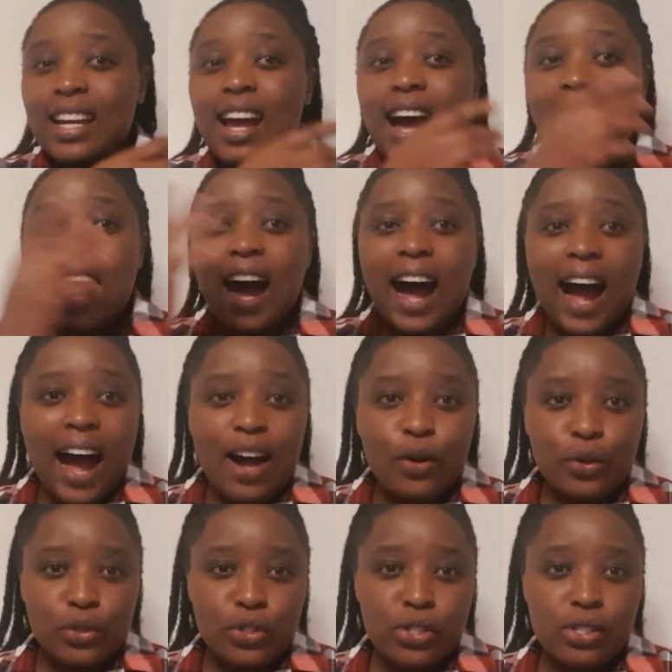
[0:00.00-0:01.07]
a
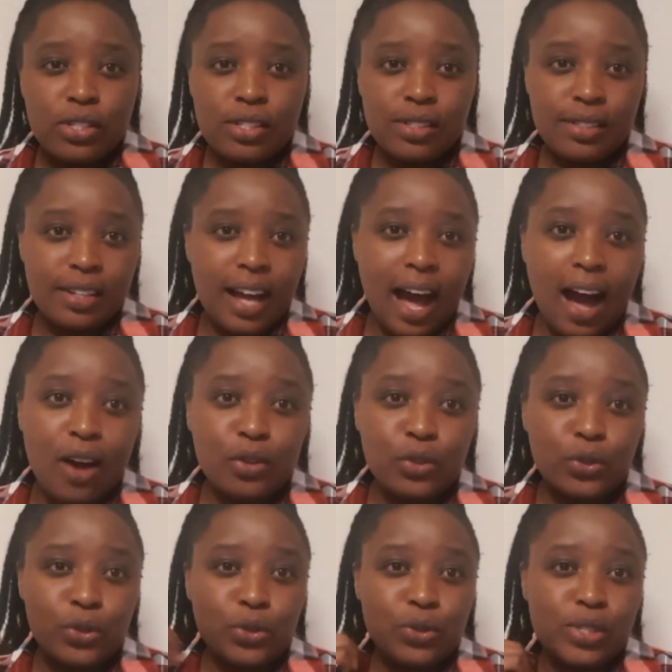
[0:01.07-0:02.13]
house. How do
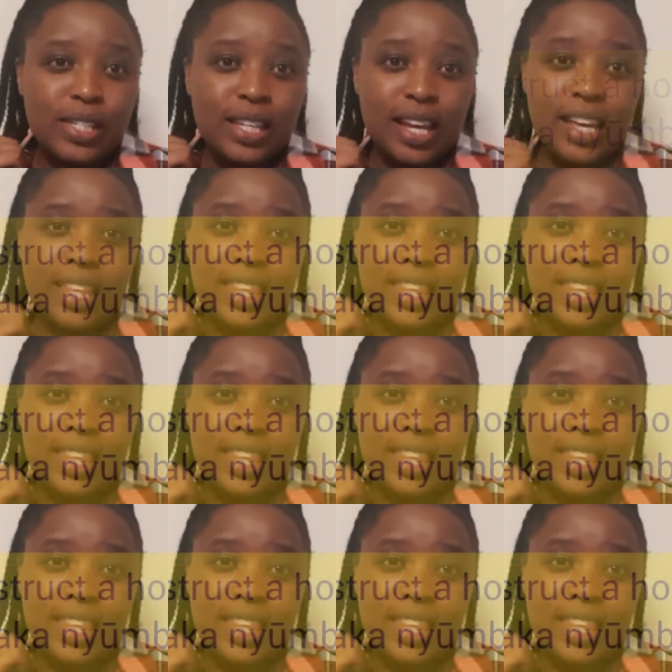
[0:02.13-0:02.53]
you say